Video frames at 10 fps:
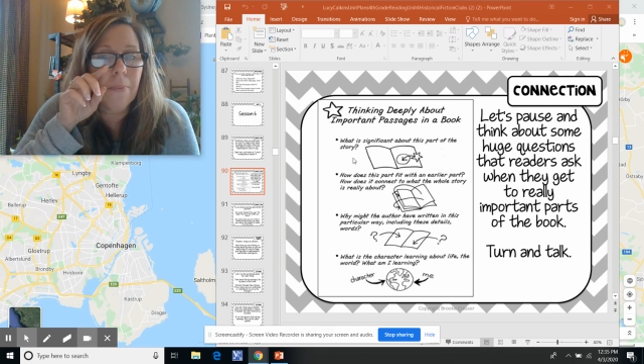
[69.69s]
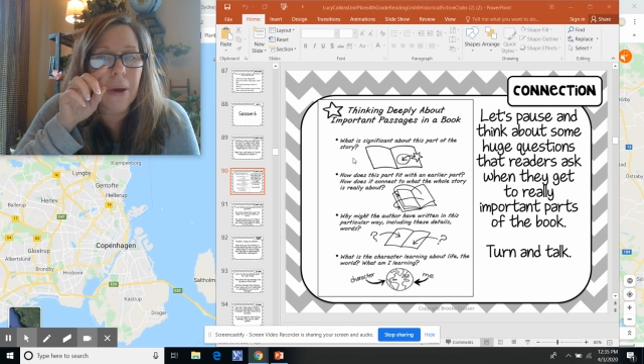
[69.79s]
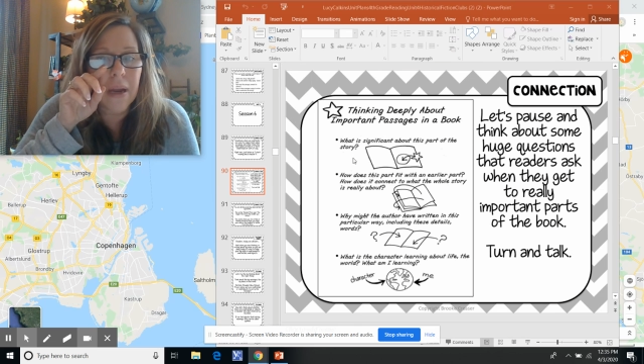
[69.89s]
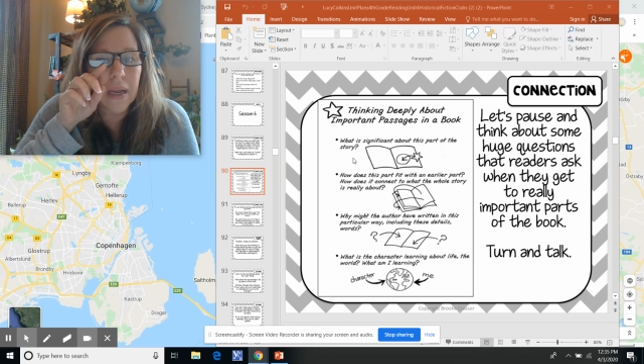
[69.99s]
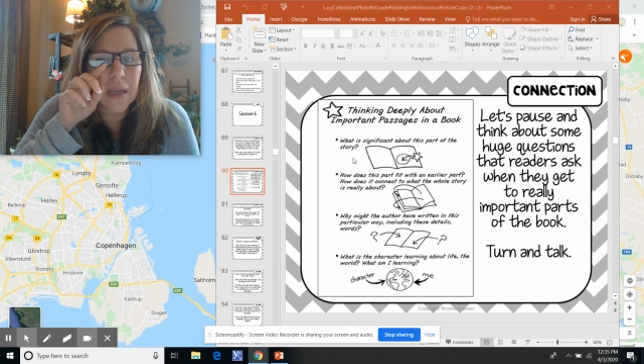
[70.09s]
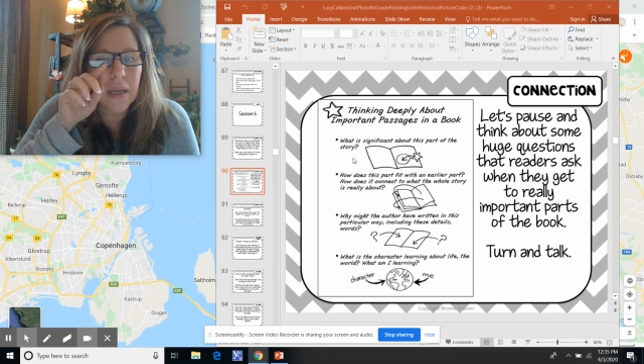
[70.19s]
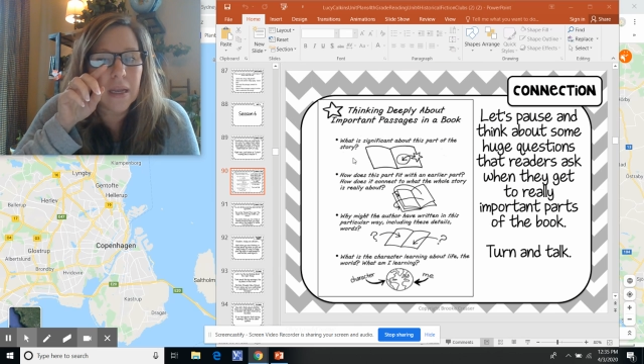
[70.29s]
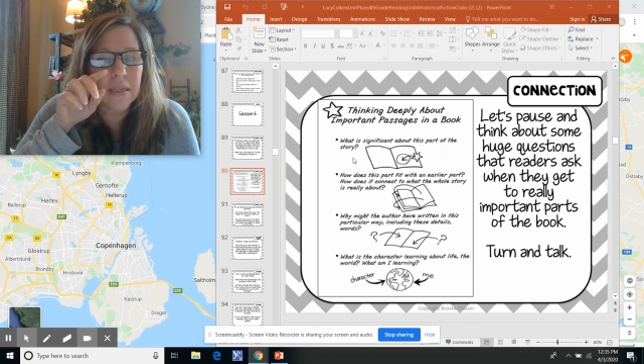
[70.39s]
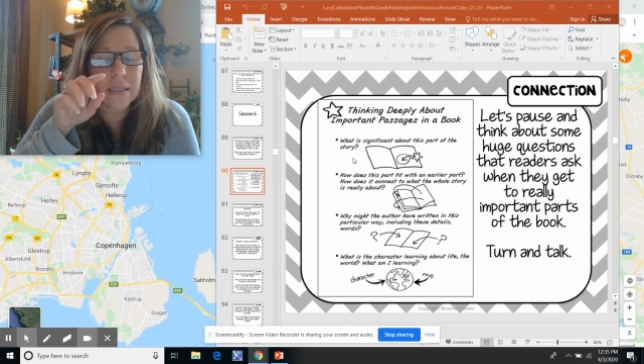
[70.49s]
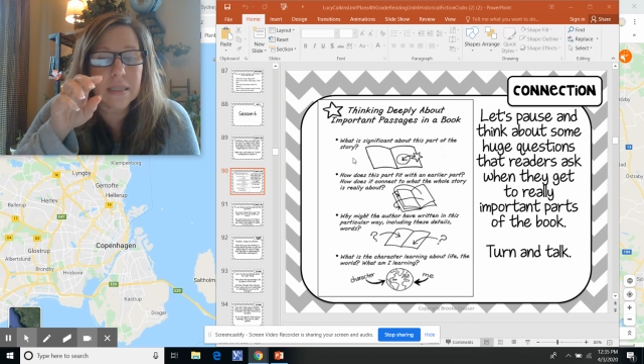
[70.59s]
but
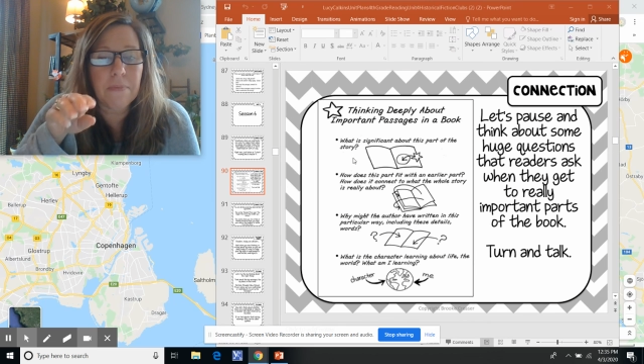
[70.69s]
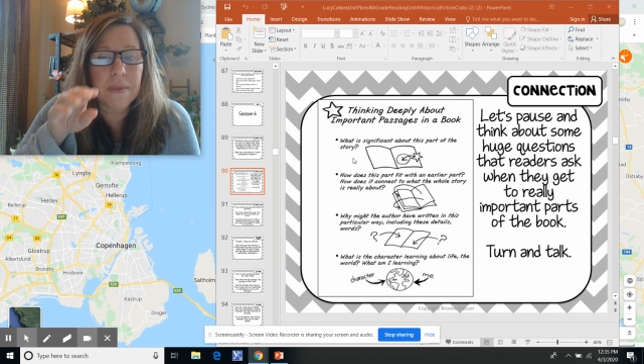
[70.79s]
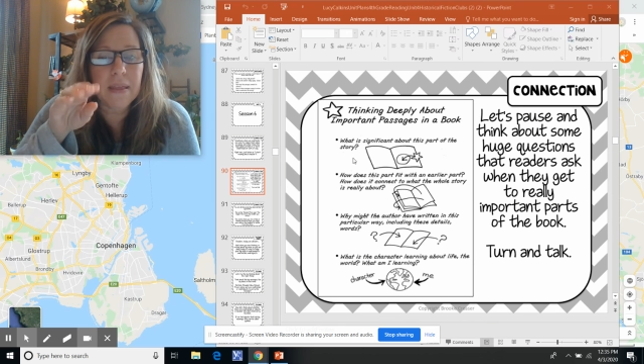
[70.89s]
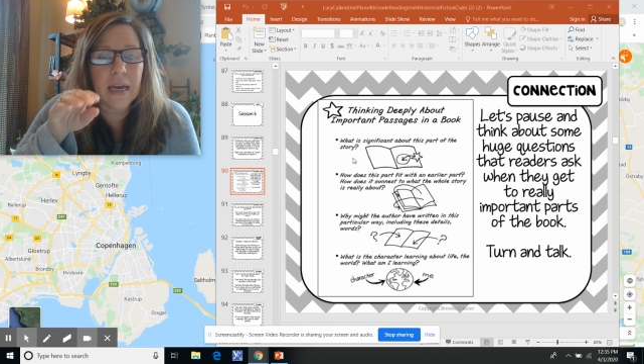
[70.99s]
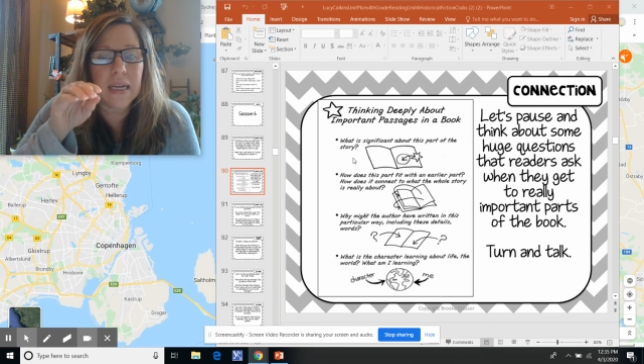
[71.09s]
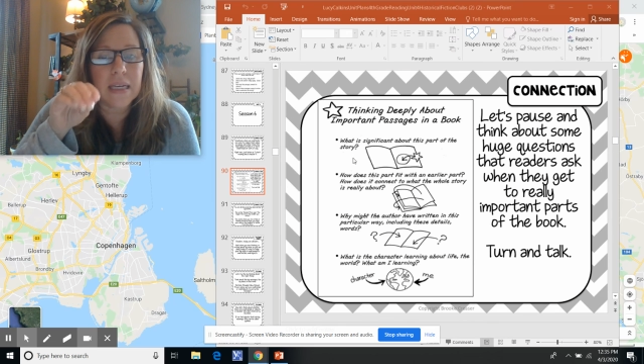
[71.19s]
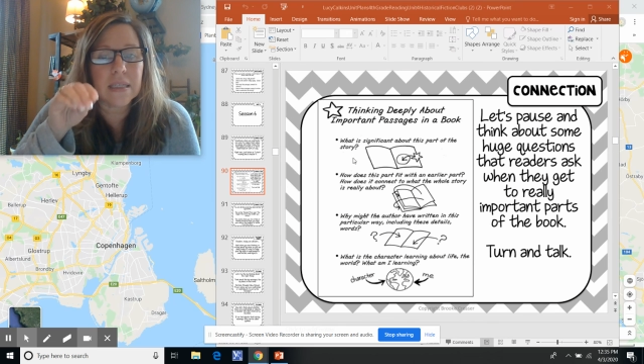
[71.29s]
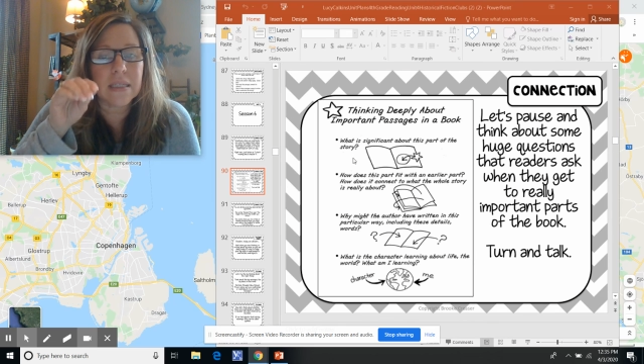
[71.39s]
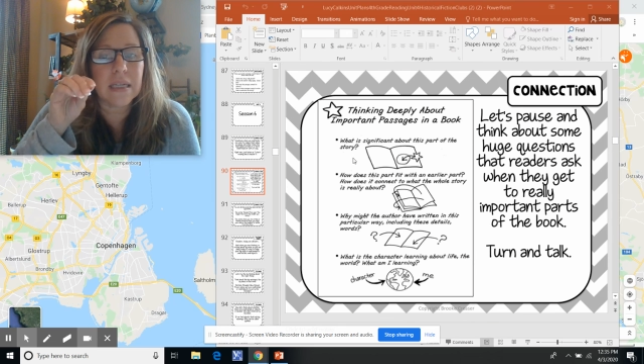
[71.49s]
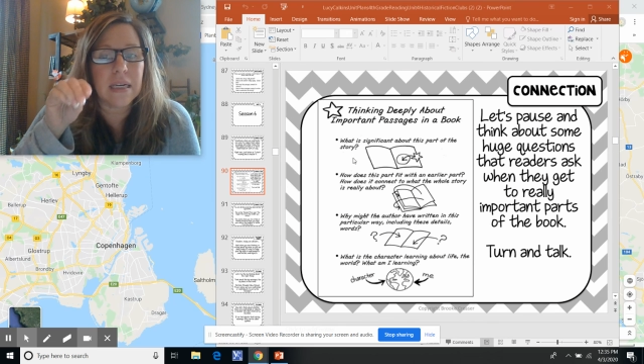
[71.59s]
it's something that
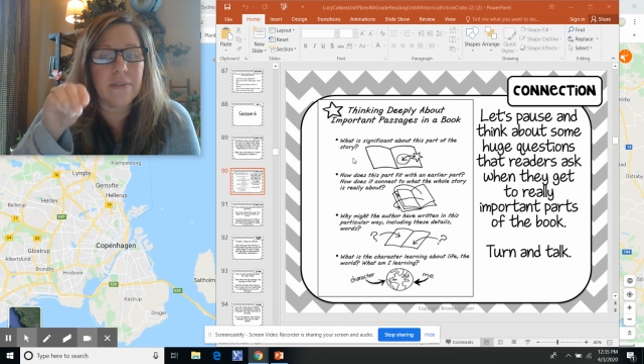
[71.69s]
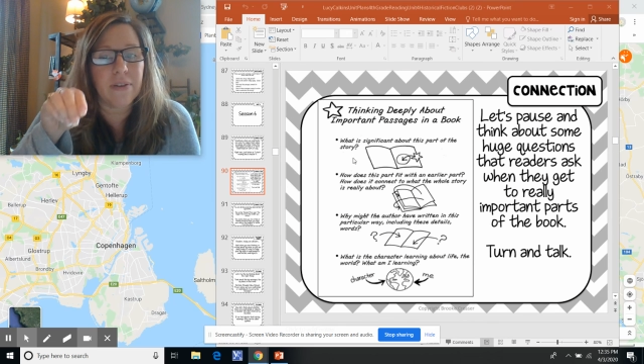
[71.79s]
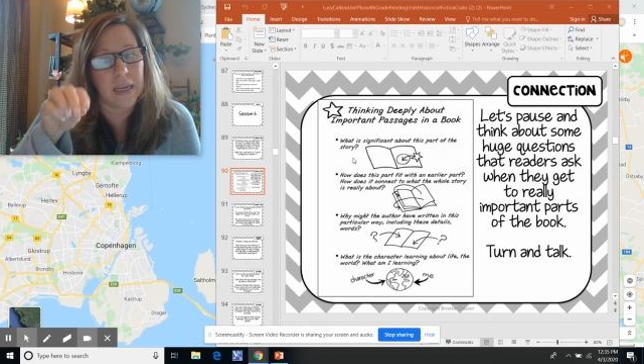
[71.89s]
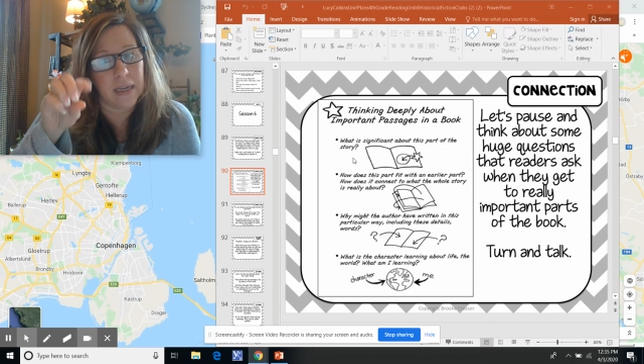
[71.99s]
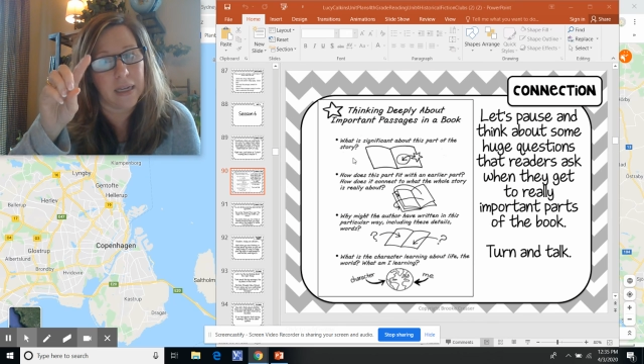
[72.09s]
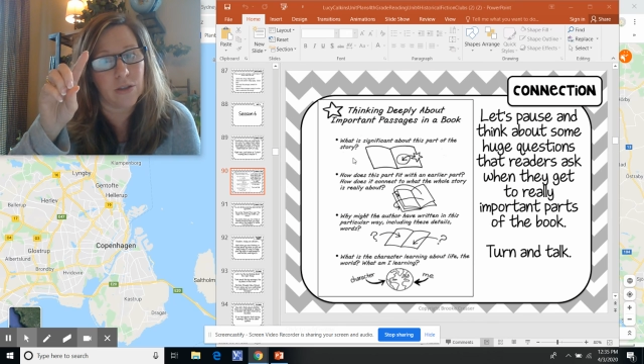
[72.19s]
is significant.